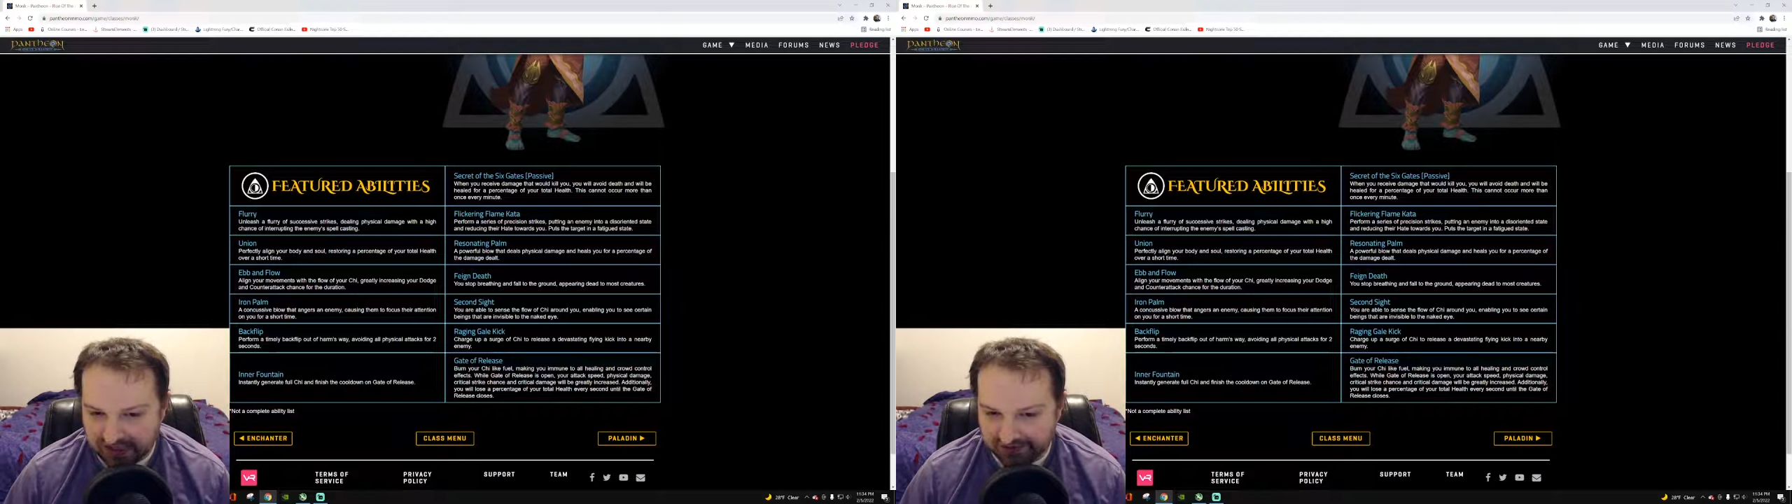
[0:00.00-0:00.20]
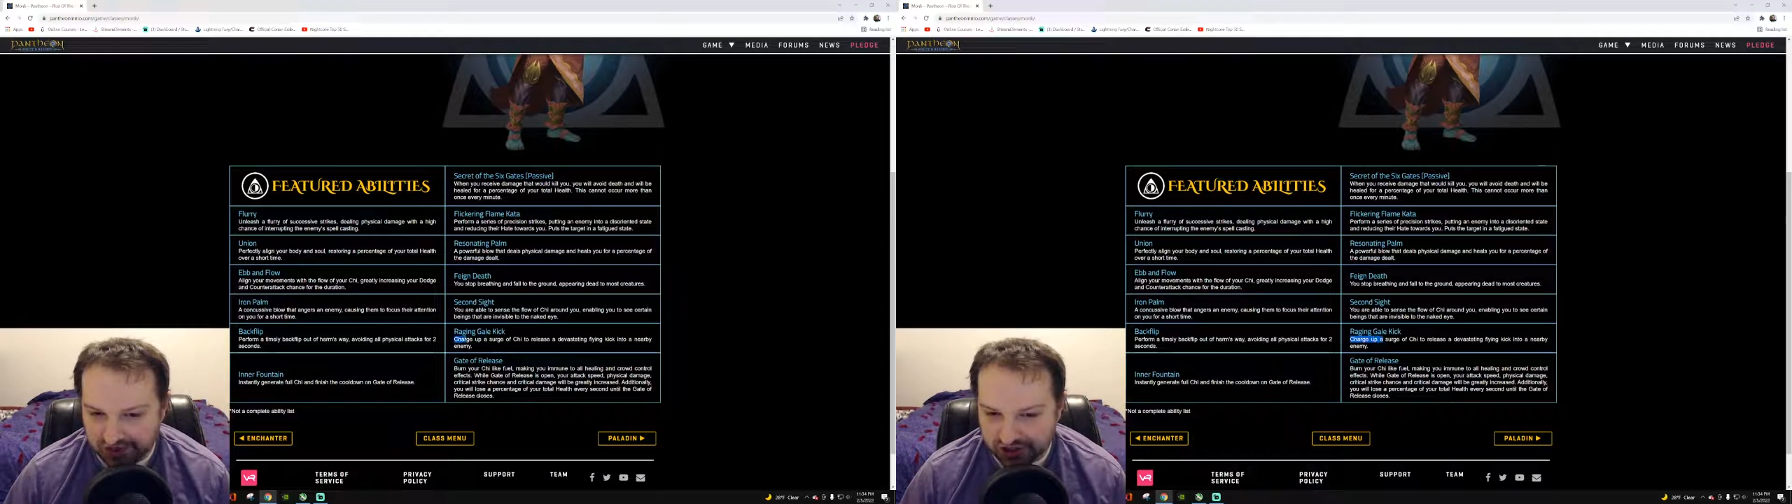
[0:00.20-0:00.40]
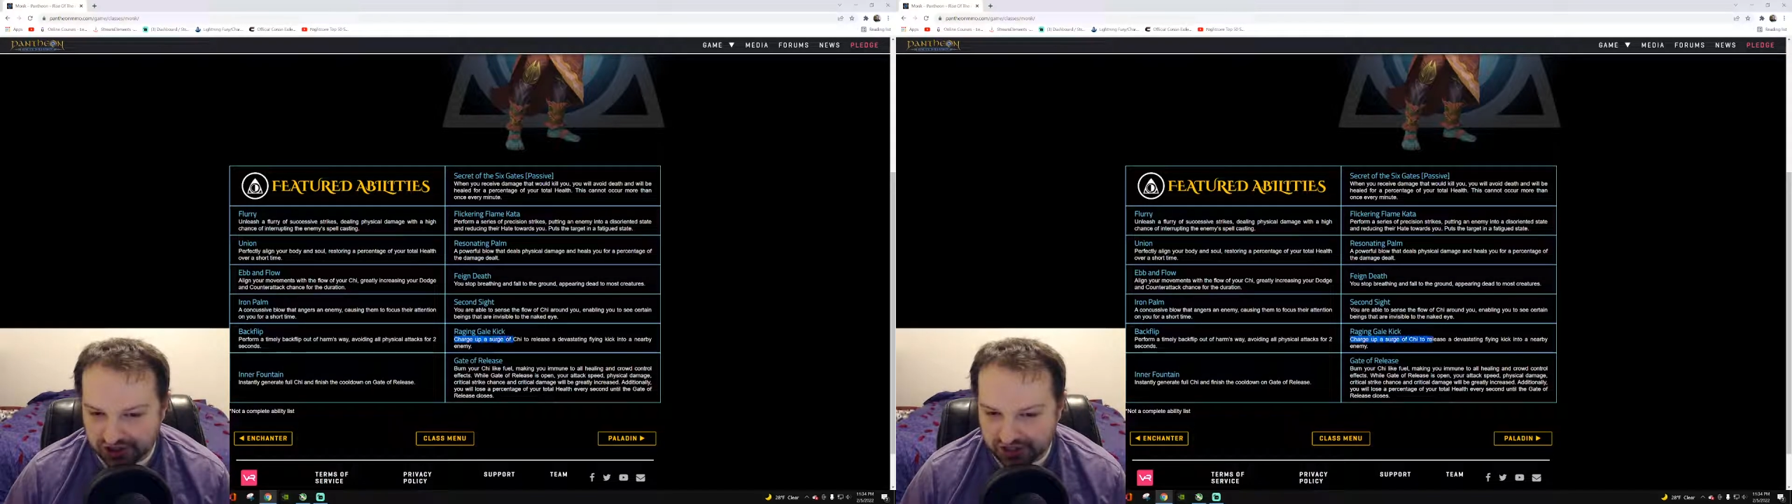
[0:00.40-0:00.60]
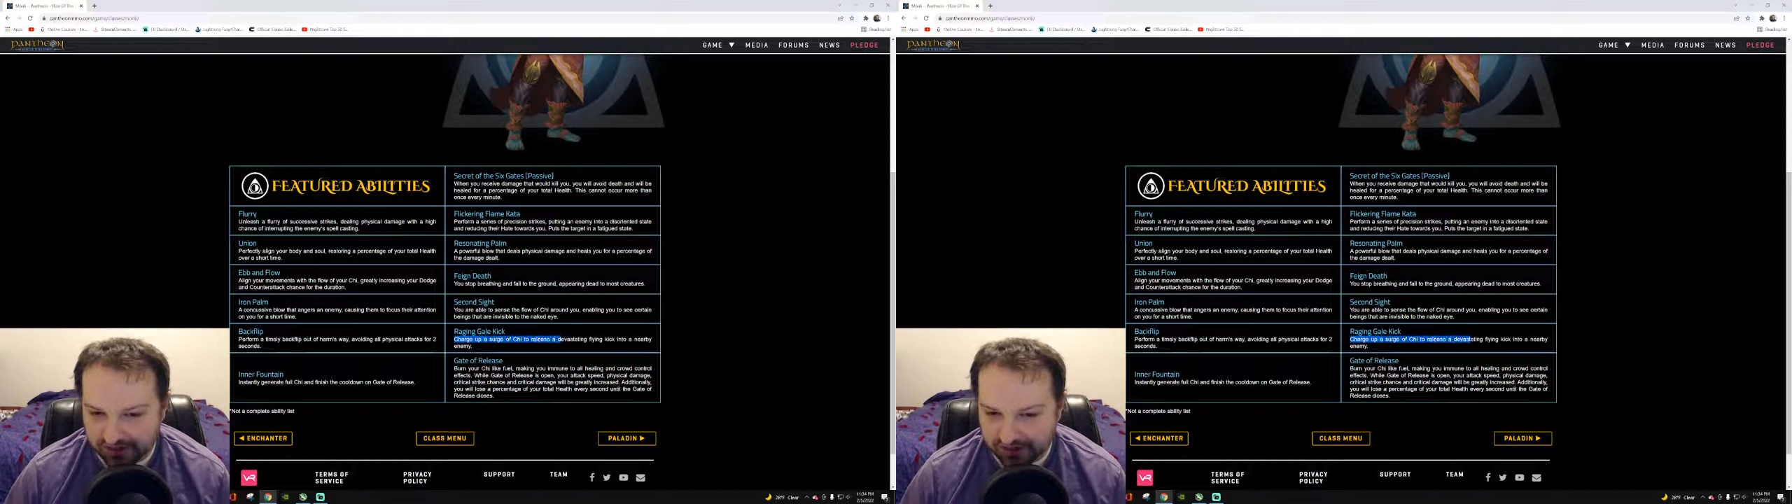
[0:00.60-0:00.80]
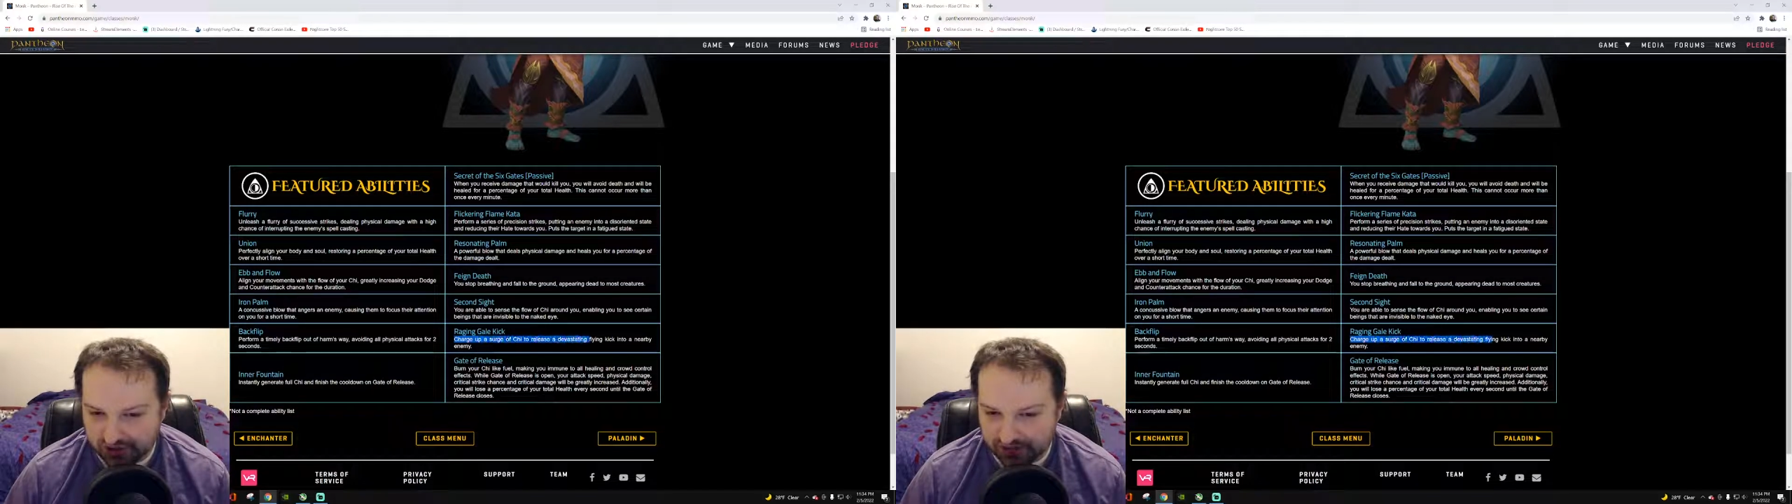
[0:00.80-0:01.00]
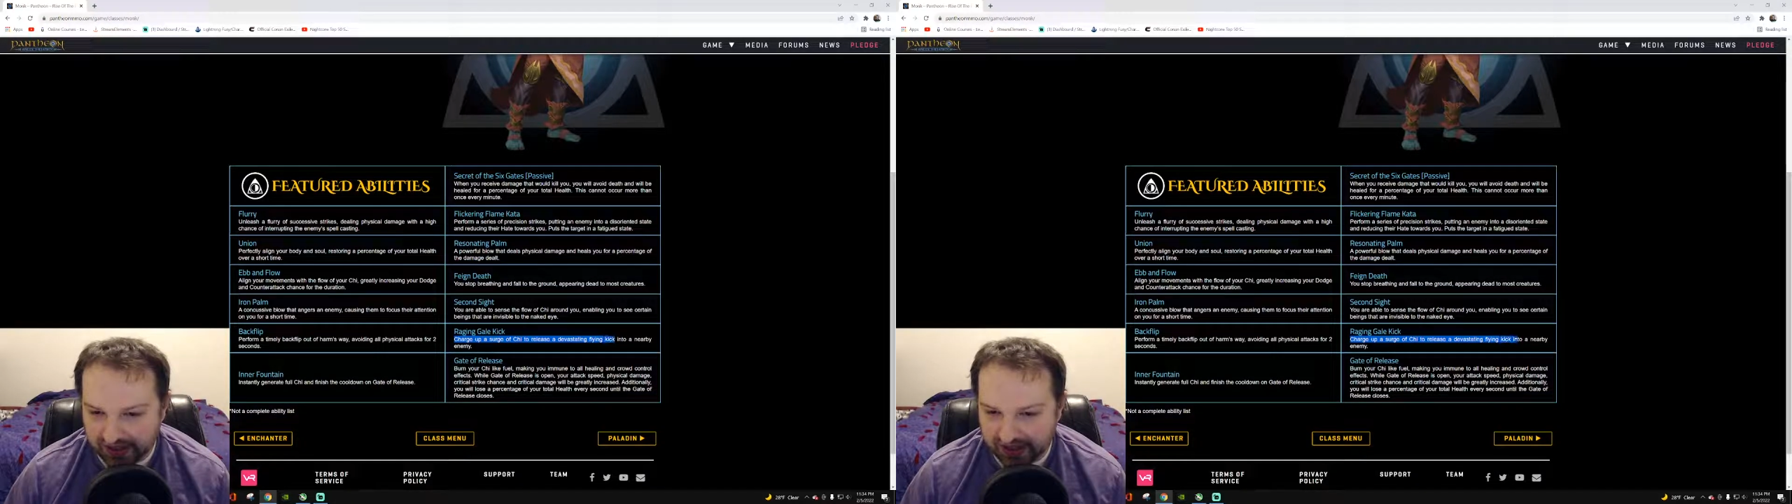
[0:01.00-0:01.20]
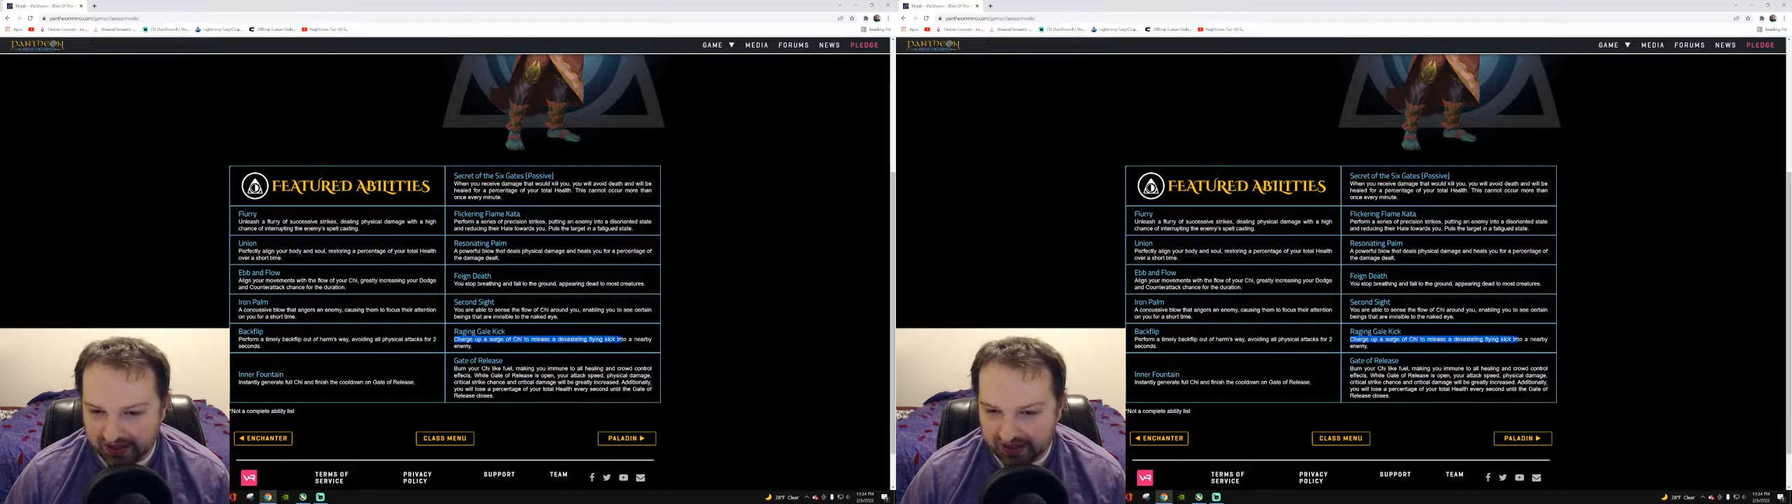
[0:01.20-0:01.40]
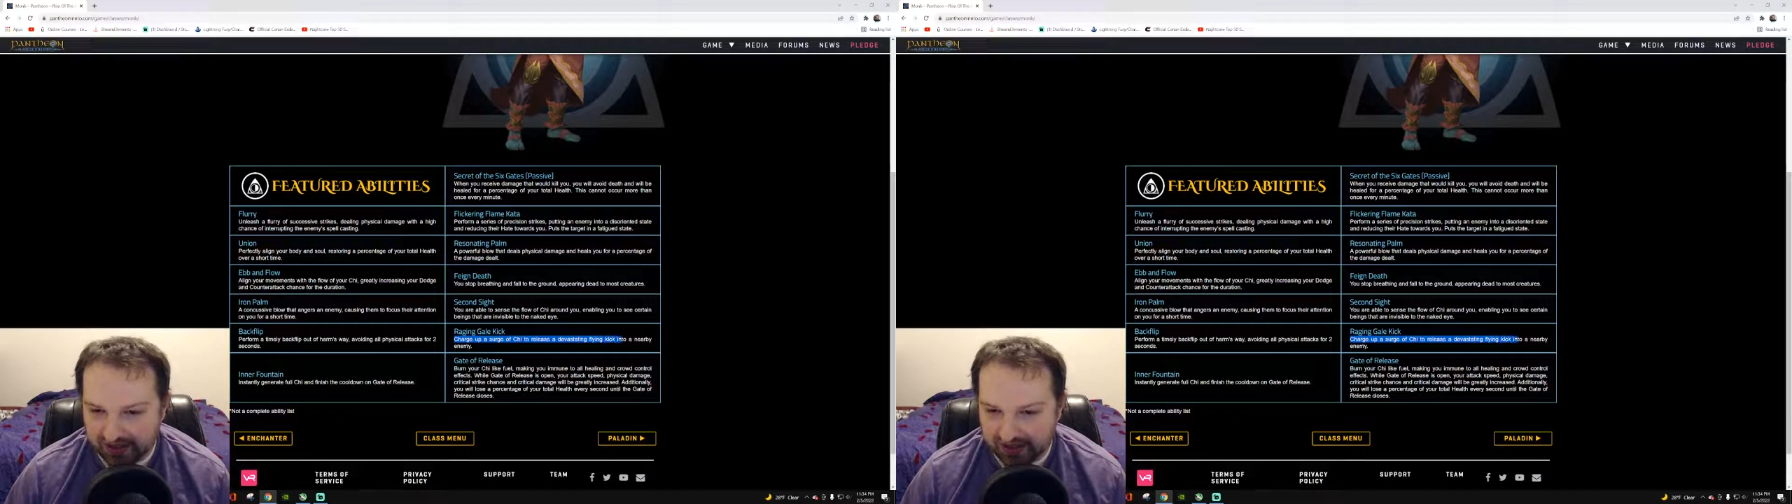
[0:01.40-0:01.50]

if you charge it up all the way,